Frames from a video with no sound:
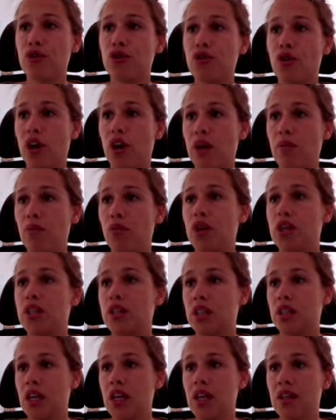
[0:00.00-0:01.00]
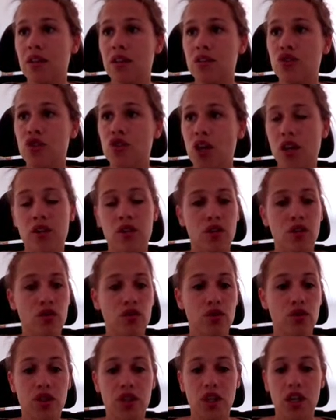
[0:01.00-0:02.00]
collaborating in the chat, you
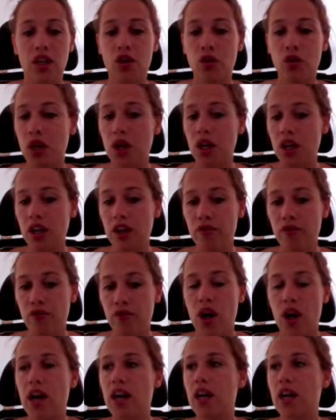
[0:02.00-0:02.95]
could say quickly, voila,